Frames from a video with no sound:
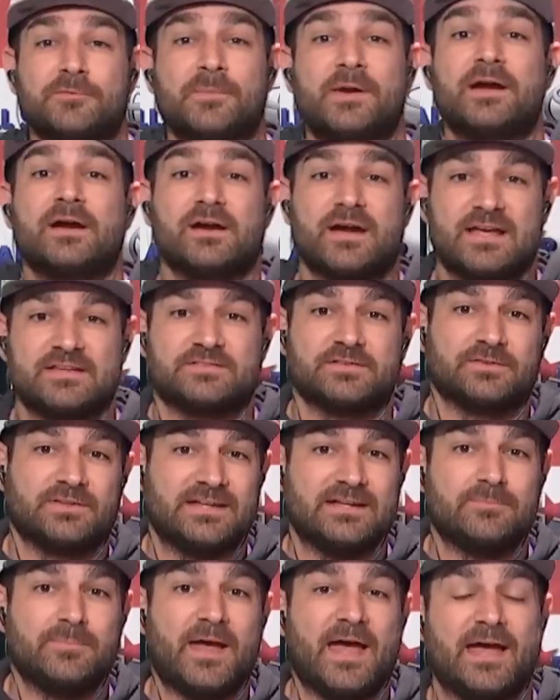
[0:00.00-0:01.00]
Kamara as their
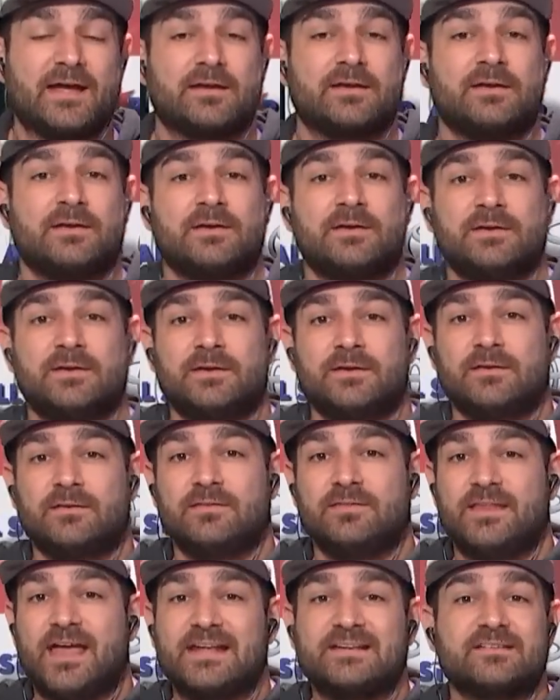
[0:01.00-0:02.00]
lead back.
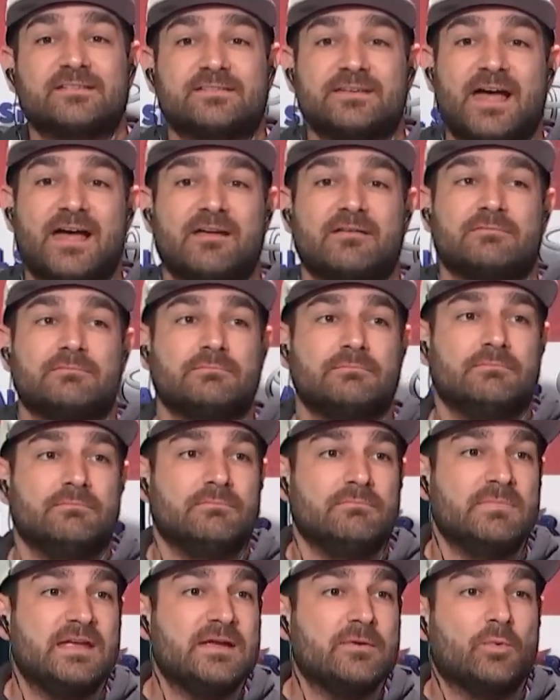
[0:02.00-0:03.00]
That does not
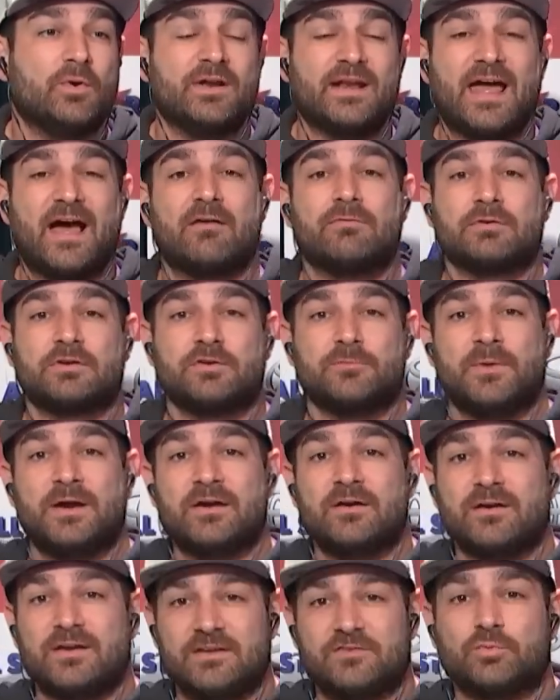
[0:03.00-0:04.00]
meet what Alvin
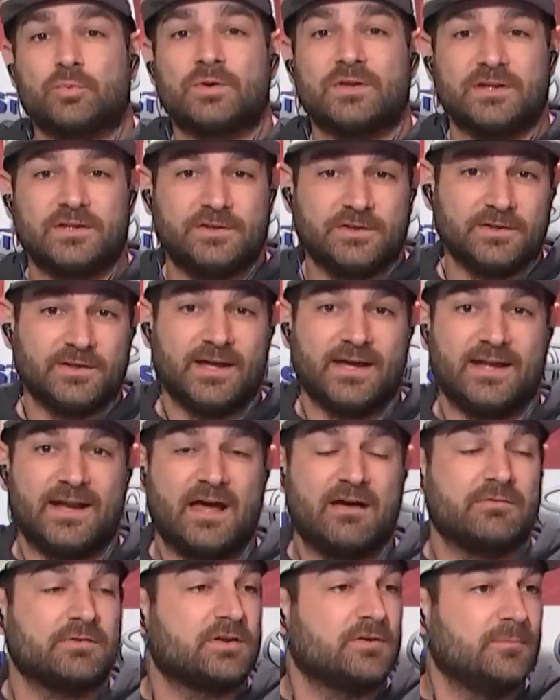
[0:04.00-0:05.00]
Kamara is really good at.
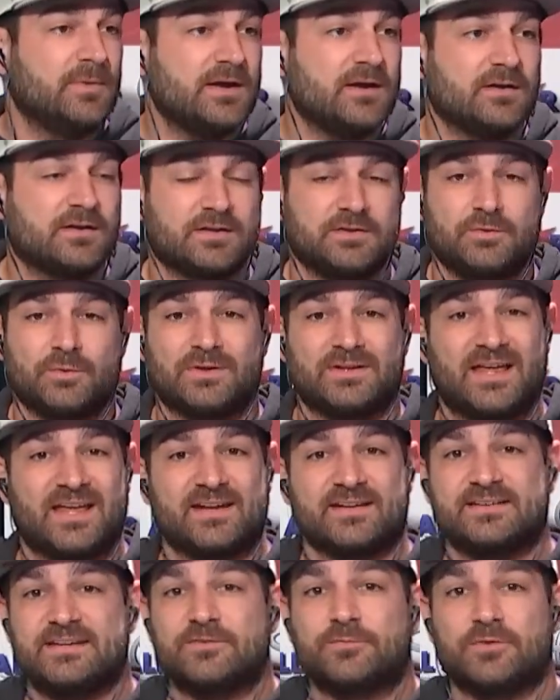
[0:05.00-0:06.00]
Alvin Kamara can do a
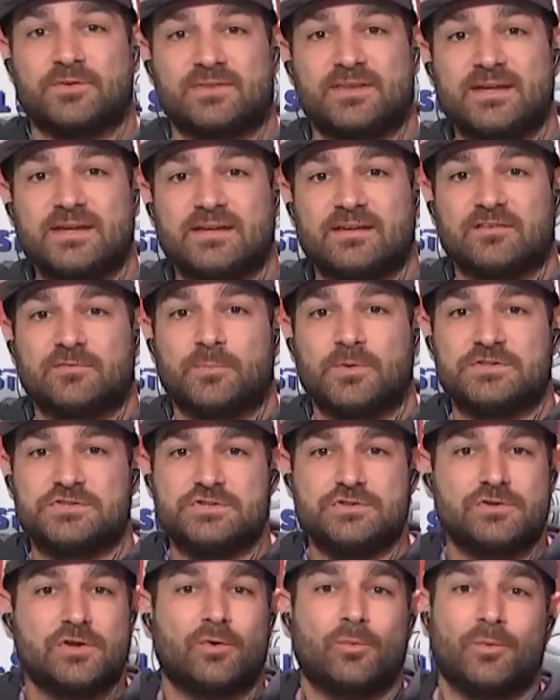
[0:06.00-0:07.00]
lot of different things,
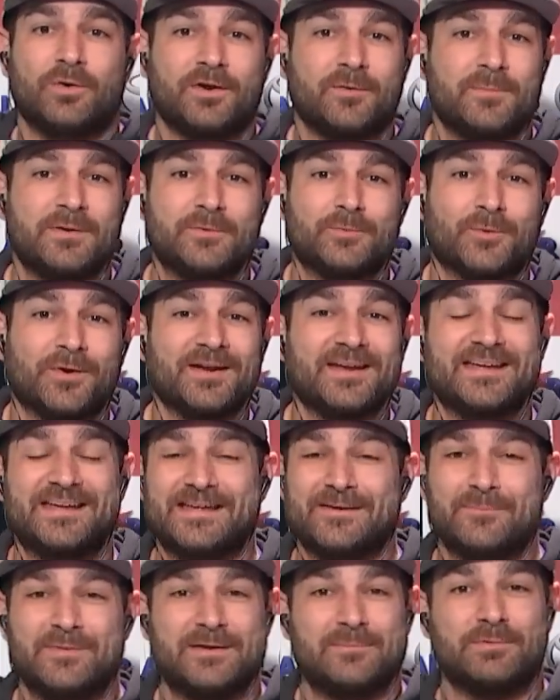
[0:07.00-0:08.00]
but you don't want to be running
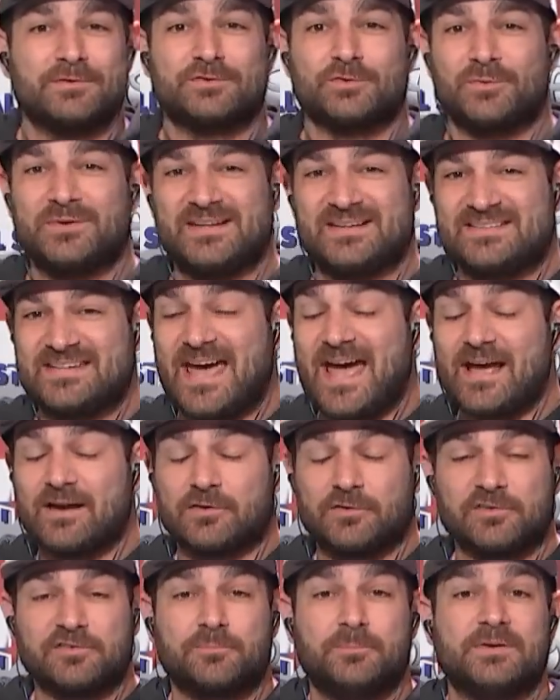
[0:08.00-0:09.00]
him in between the
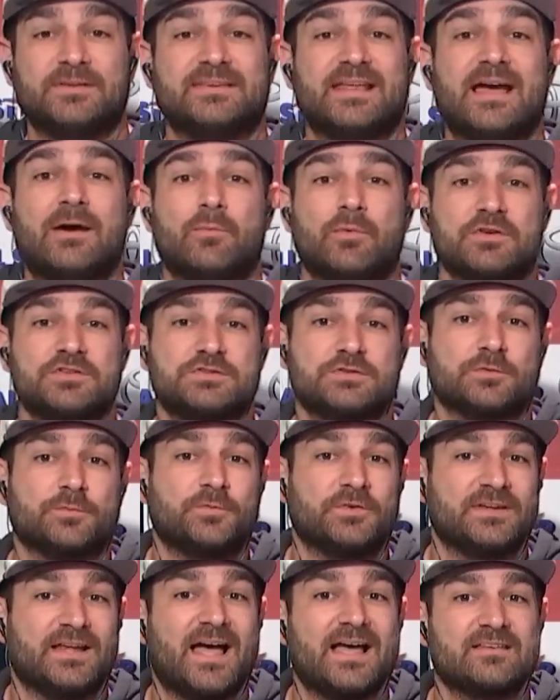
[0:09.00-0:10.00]
tackles, but that was your
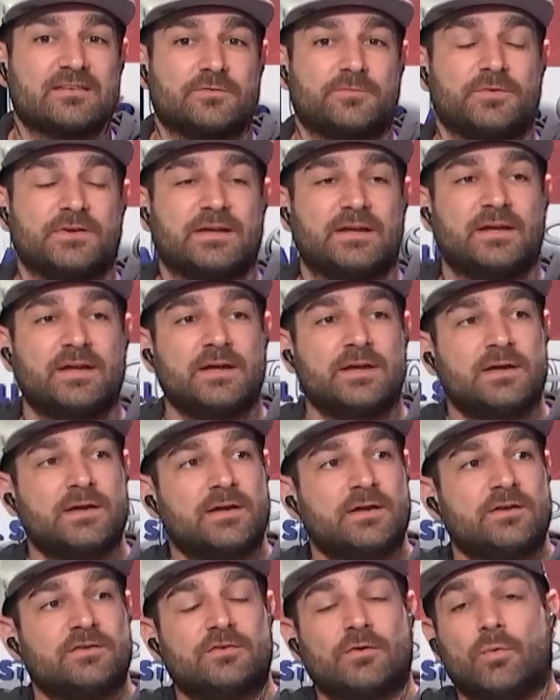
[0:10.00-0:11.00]
philosophy.
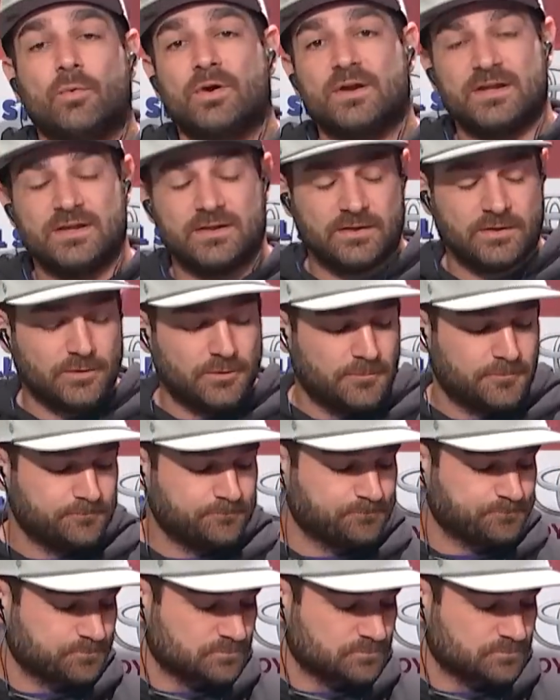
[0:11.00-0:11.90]
So what do?